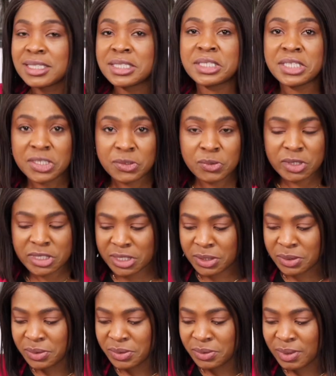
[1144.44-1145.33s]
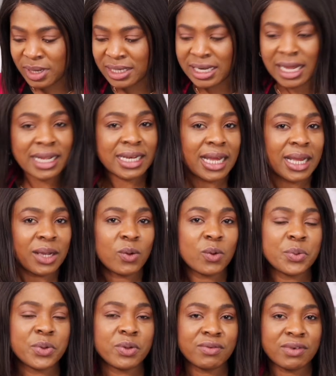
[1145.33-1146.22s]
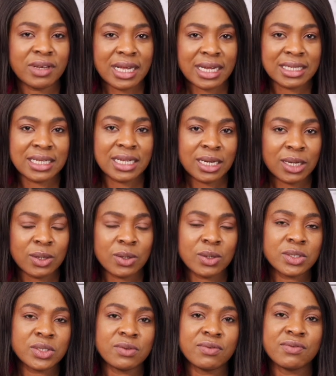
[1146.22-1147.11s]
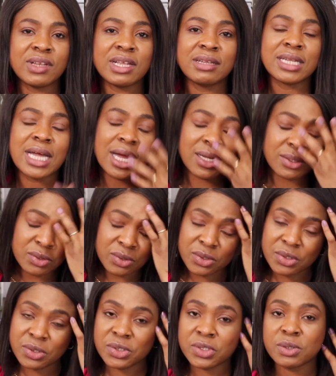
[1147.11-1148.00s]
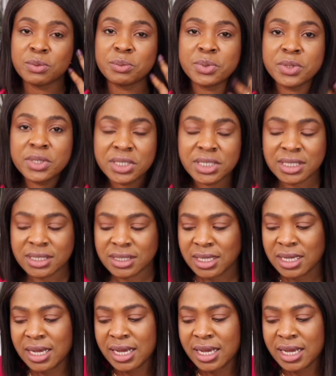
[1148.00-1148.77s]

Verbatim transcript: This was a good one, and I hope you've learned a lot. You've learned how to use your brushes.